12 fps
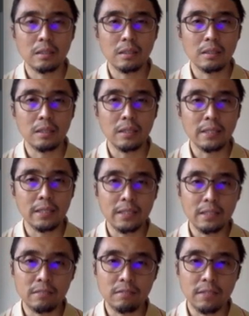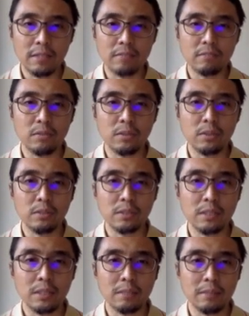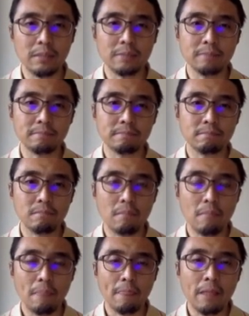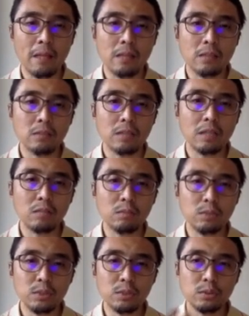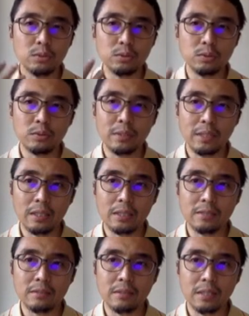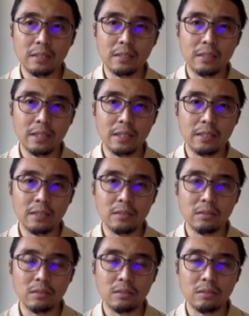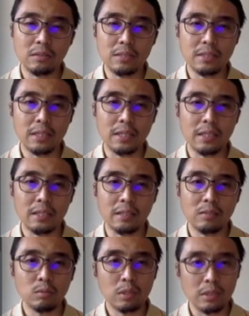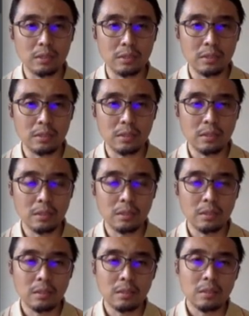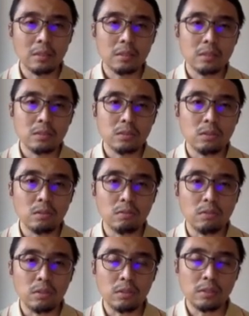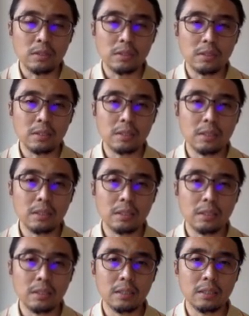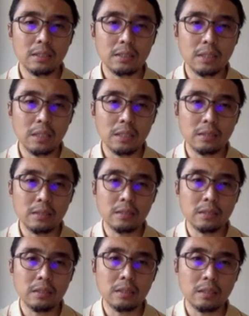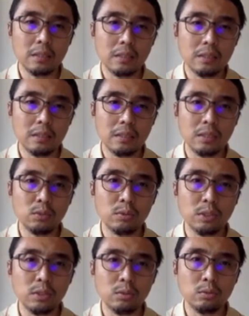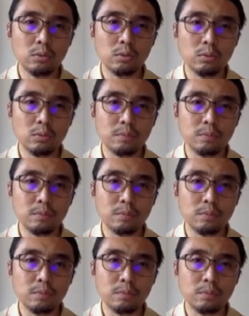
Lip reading: identified for your assignment. So how would you illustrate that your design works? So of course, in this case, you need to